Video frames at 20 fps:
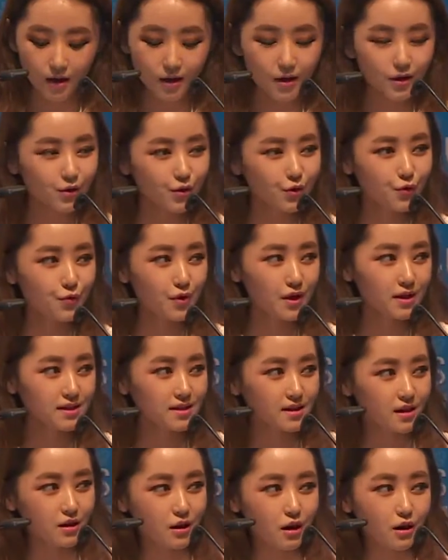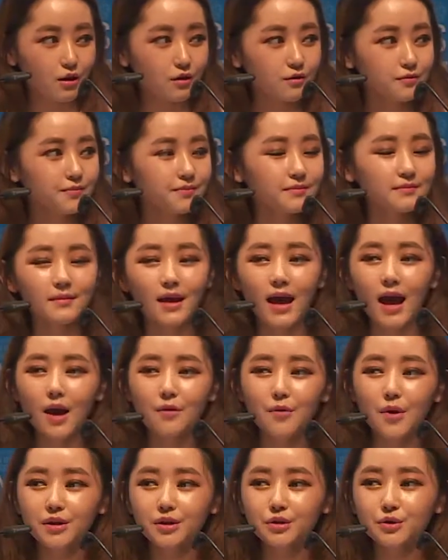Two weeks ago, I
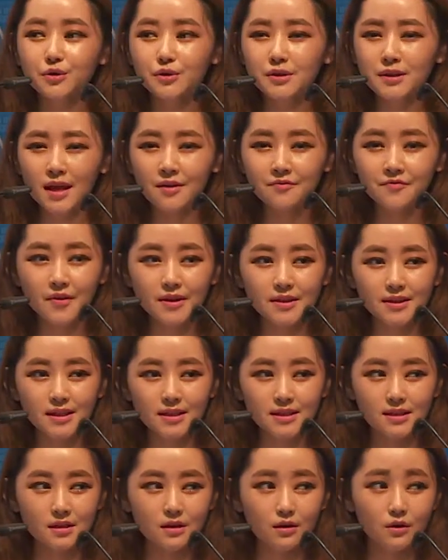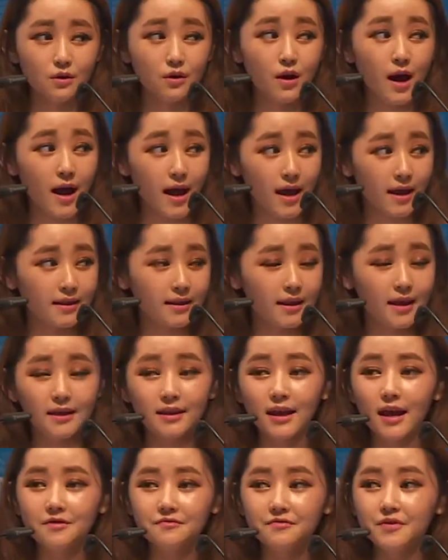went to San Francisco and then
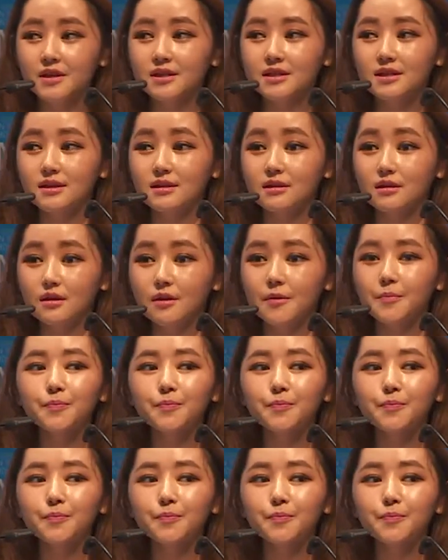I visited the